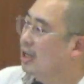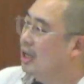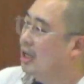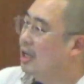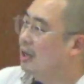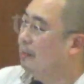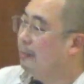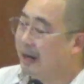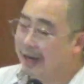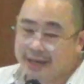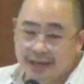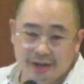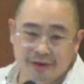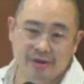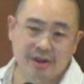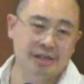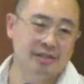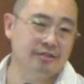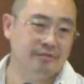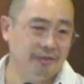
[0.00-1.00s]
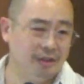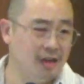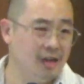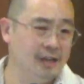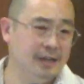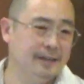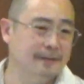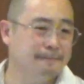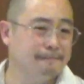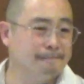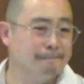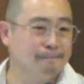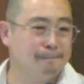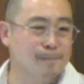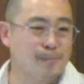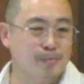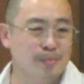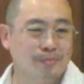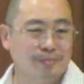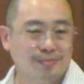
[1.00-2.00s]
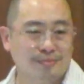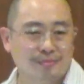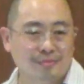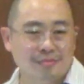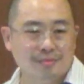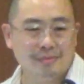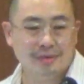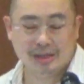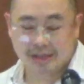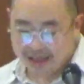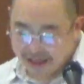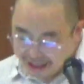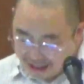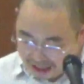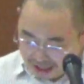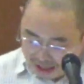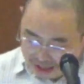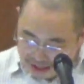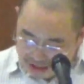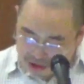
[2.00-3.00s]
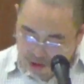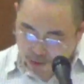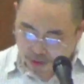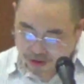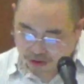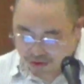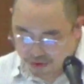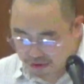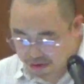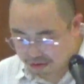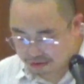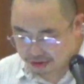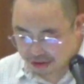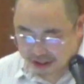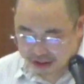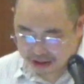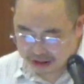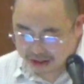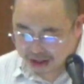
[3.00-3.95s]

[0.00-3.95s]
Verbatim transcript: by the grace of God. He is the one who grows us,